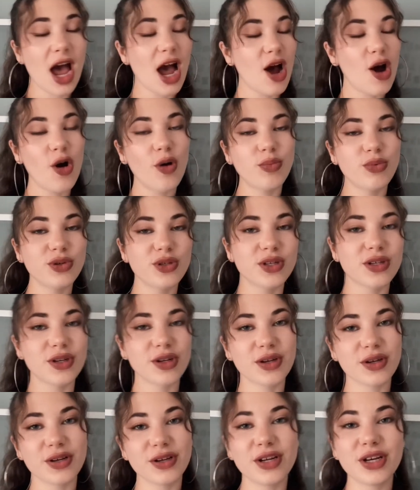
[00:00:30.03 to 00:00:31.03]
I hope you
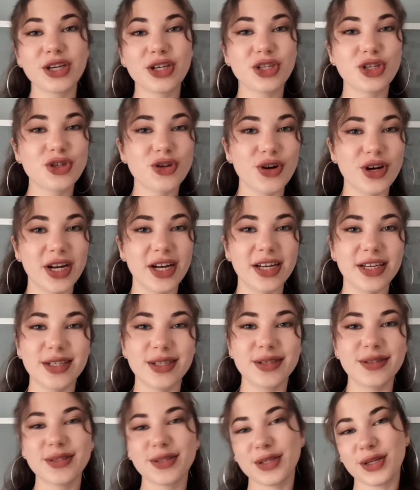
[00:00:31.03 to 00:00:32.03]
still enjoy it.
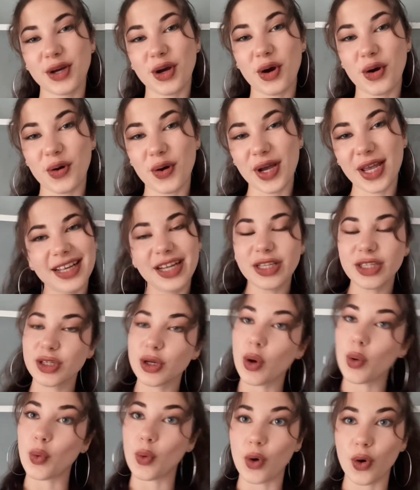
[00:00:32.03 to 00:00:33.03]
So let's
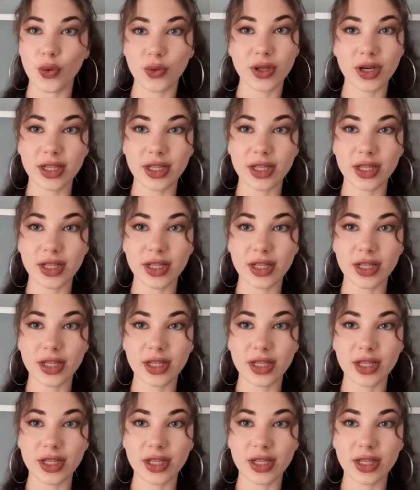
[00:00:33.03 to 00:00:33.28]
roll the